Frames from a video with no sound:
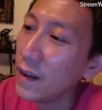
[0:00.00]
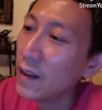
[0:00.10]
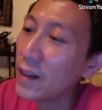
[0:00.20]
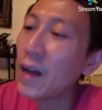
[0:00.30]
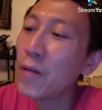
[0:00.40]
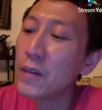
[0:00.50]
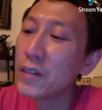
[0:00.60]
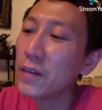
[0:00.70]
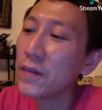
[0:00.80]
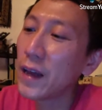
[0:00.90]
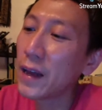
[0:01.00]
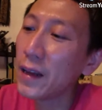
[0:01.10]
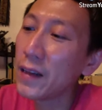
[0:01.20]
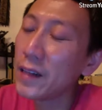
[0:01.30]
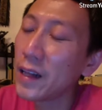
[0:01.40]
Then I wonder if
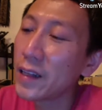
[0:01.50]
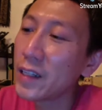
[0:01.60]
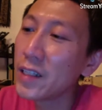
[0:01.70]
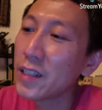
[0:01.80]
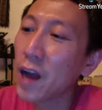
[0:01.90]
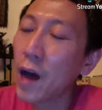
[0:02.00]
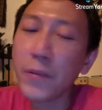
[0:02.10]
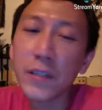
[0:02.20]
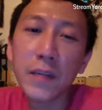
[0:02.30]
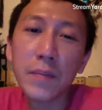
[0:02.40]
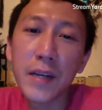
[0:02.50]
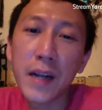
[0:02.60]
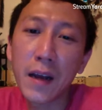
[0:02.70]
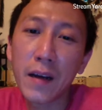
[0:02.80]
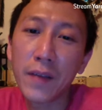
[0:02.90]
like this is the opposite
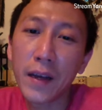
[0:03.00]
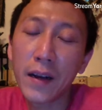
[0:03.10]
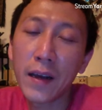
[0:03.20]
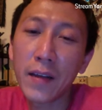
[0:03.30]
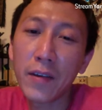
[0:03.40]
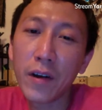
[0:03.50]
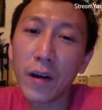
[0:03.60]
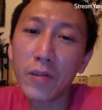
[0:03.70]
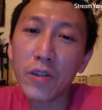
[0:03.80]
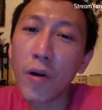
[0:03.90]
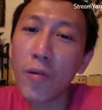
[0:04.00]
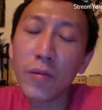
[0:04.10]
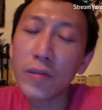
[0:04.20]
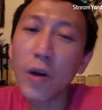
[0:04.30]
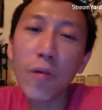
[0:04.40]
meaning of it. Like,
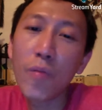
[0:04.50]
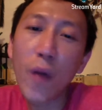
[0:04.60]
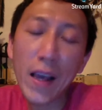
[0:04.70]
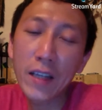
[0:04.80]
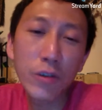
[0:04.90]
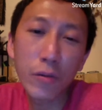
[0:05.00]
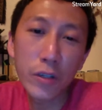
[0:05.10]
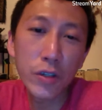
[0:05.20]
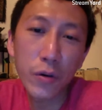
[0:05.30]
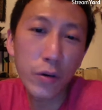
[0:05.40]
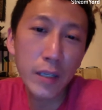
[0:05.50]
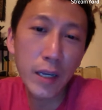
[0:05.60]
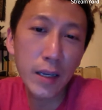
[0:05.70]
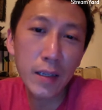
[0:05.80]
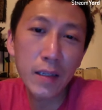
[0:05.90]
don't waste your
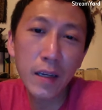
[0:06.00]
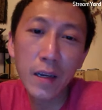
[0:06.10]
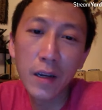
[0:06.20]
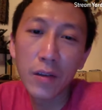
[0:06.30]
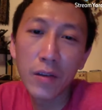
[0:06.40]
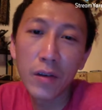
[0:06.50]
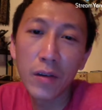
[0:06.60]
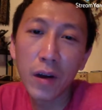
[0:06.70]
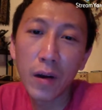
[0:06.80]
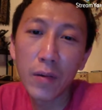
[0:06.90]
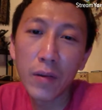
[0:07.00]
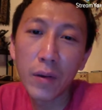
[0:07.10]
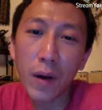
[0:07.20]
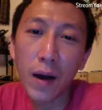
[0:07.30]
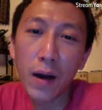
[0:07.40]
resources.
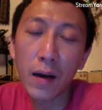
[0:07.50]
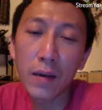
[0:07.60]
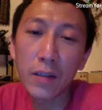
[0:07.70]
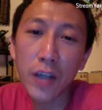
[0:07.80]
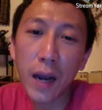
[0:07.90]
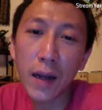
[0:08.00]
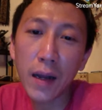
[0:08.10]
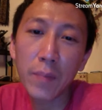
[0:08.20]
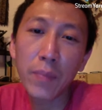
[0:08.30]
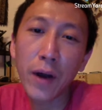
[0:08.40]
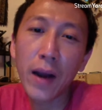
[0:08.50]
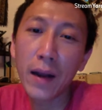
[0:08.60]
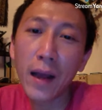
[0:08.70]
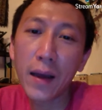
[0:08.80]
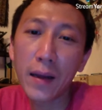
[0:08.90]
You are shining a bright
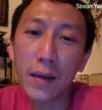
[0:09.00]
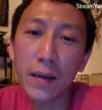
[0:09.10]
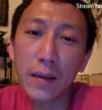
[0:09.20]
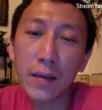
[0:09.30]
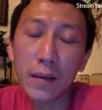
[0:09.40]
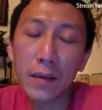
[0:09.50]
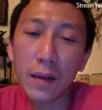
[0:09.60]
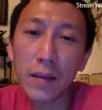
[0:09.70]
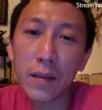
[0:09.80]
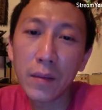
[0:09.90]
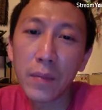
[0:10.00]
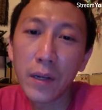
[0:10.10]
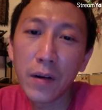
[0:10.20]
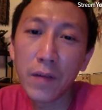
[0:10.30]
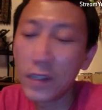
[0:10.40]
light in the middle of the